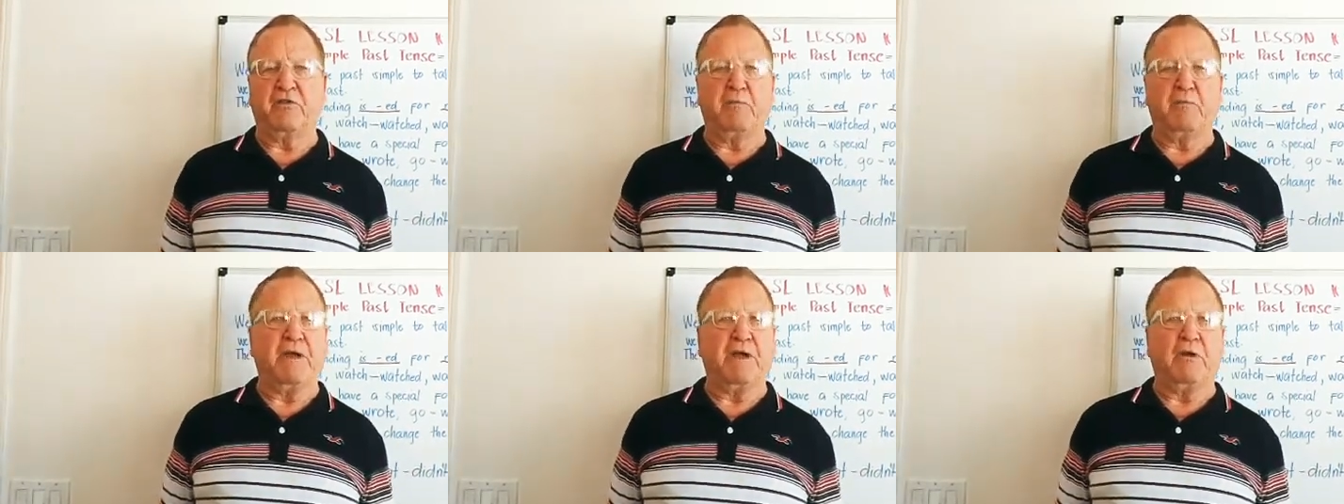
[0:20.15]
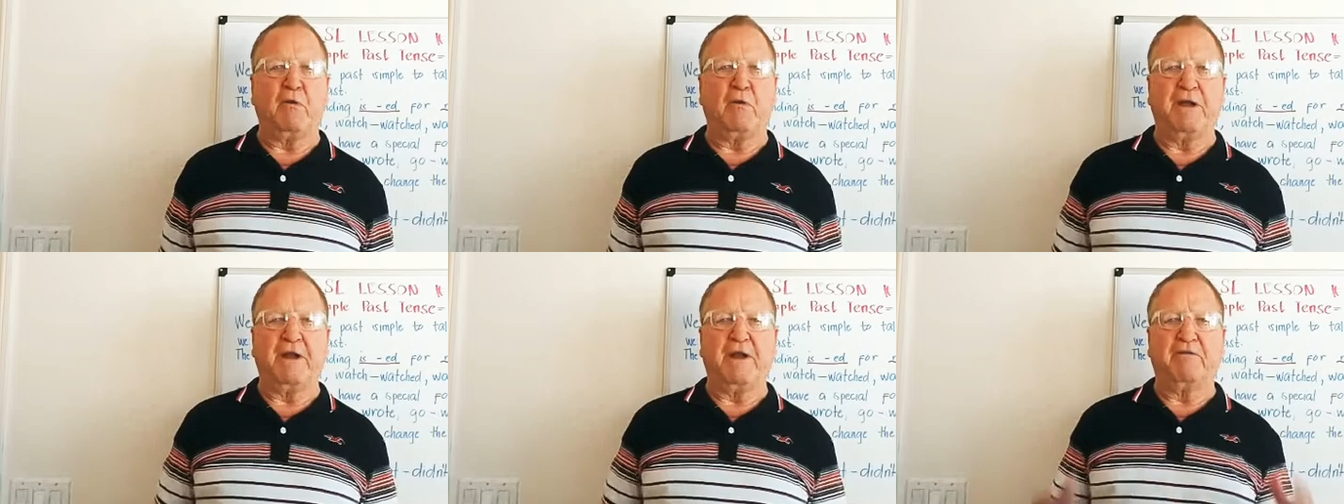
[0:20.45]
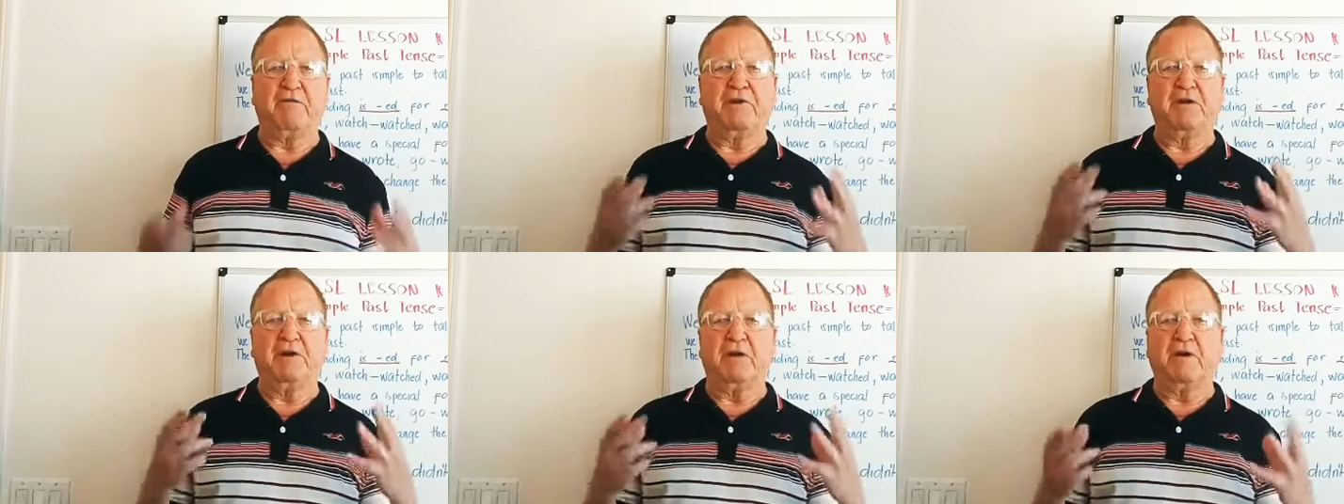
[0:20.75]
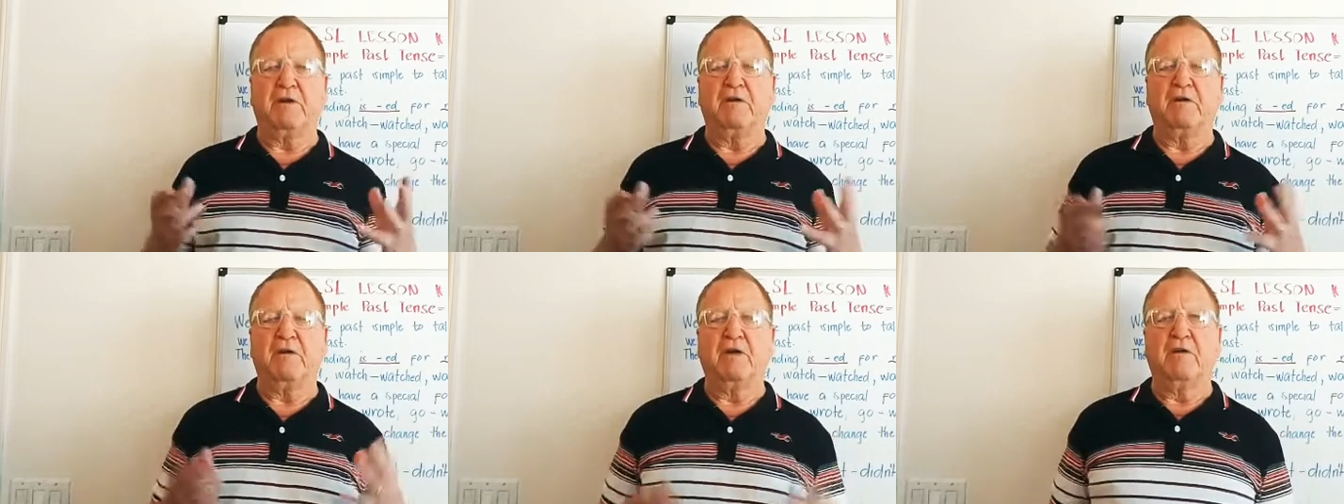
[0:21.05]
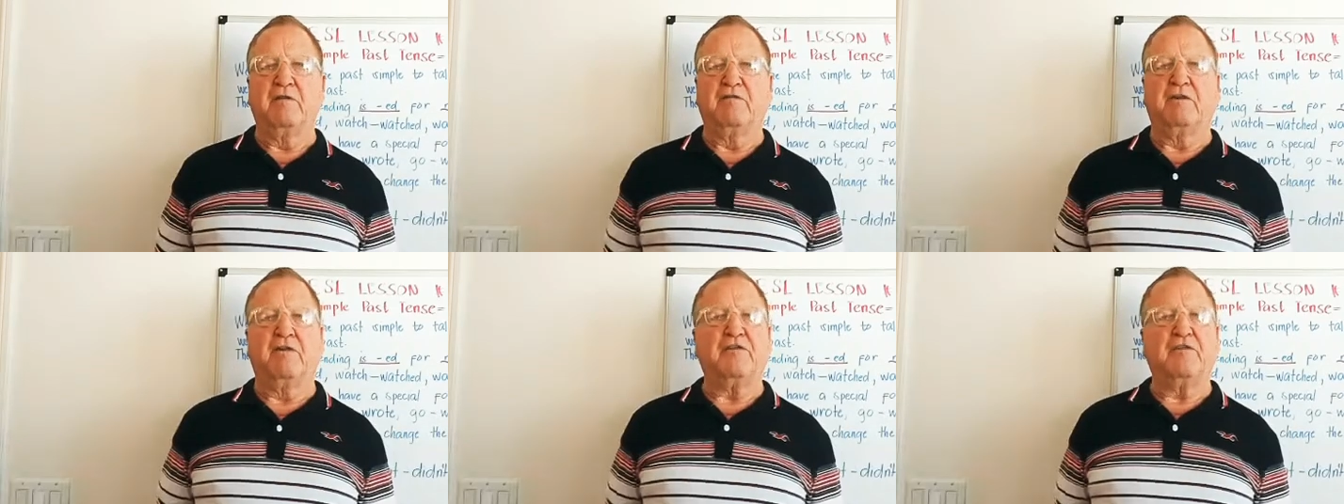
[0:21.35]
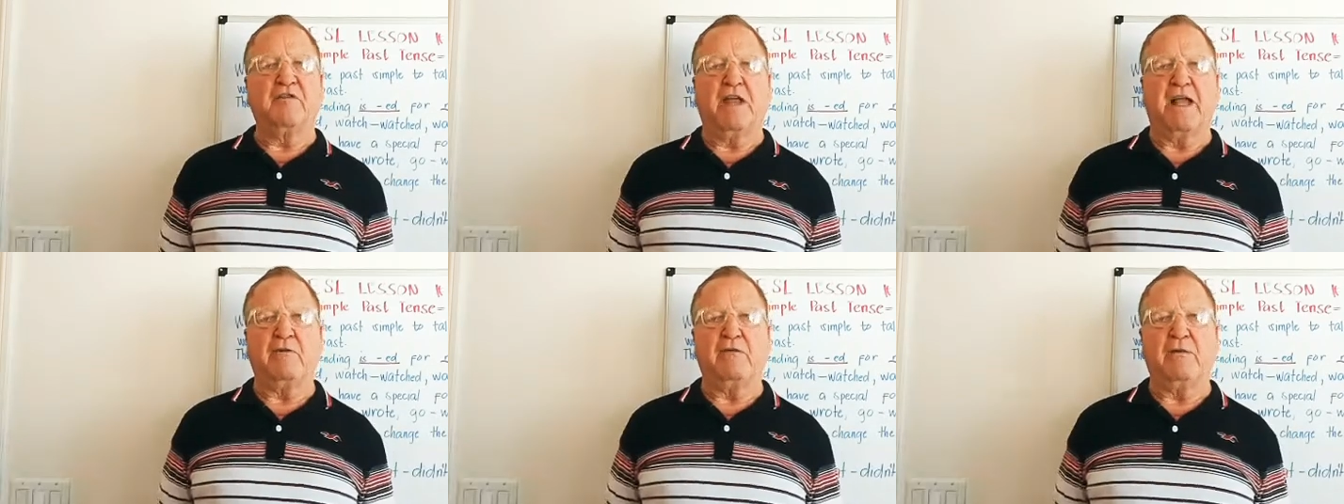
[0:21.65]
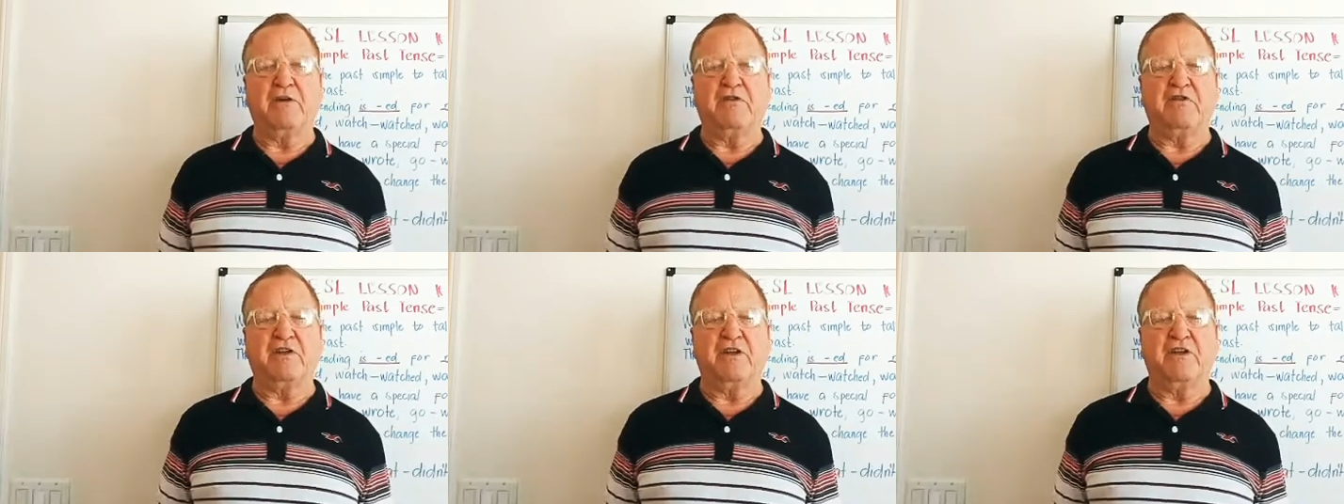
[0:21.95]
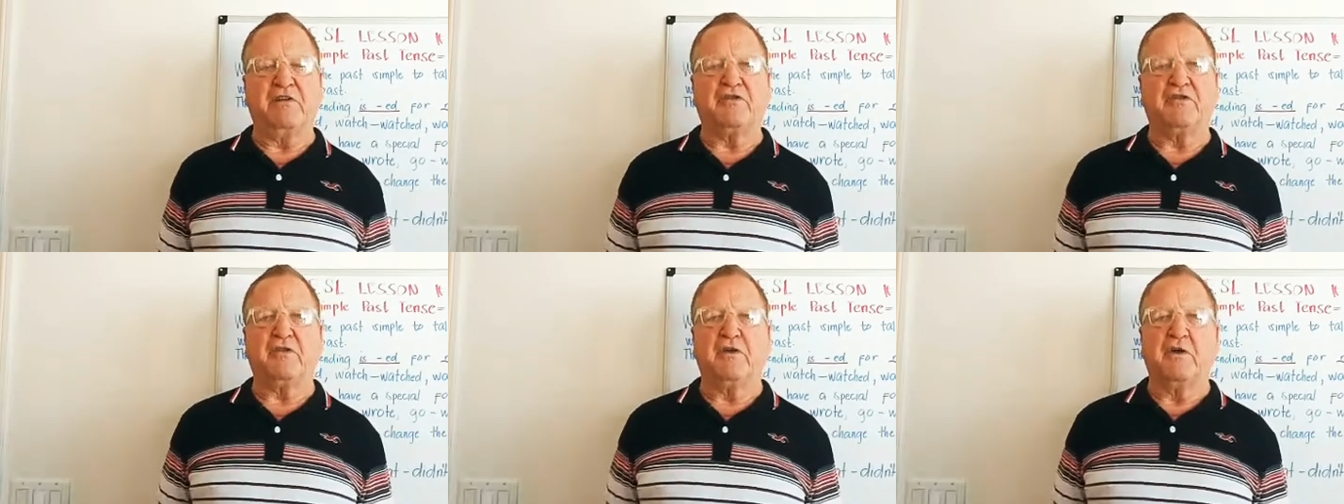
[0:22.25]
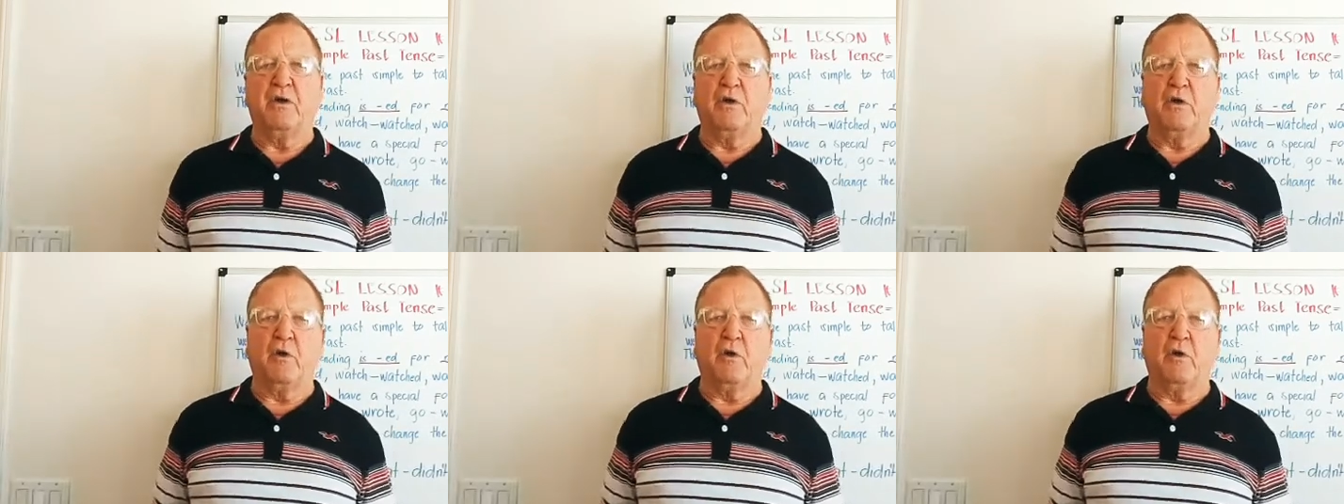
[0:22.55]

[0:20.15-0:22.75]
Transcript: no matter whatever your first language is,